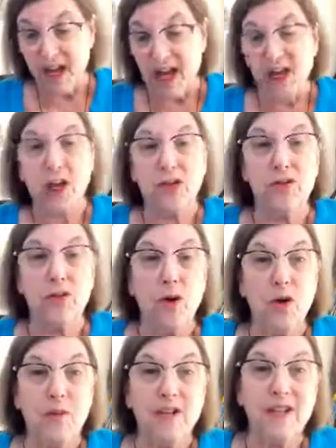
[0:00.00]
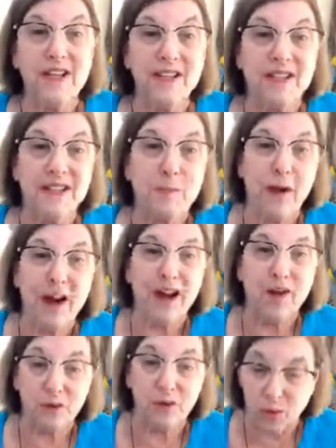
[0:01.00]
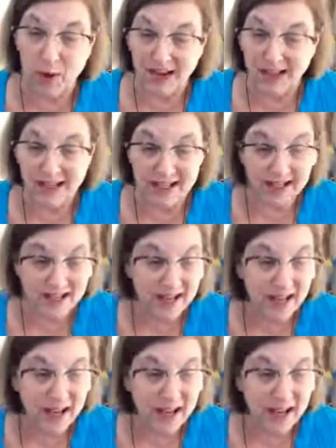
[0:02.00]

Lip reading: globally inspired weddings,